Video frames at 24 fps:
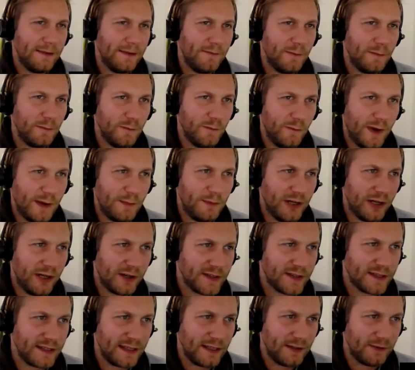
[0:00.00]
a
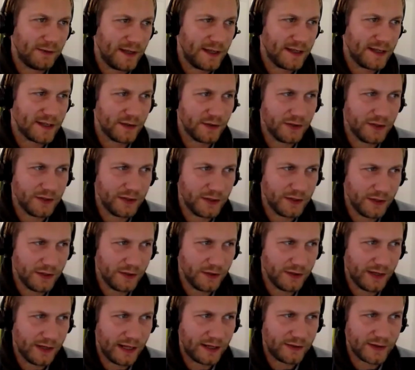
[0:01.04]
webinar series on
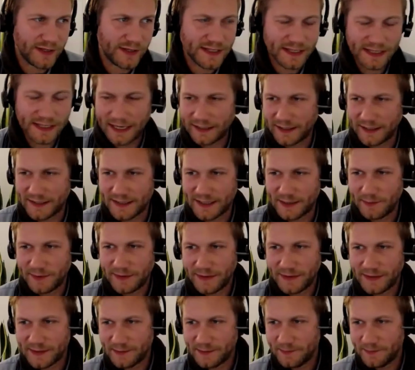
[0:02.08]
addressing
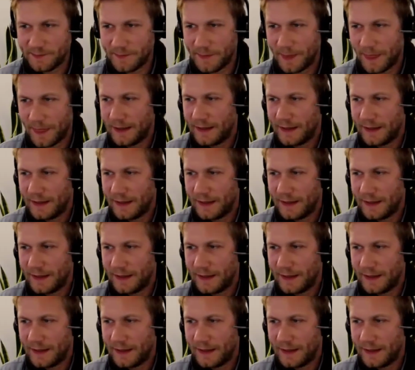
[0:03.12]
anti-Semitism,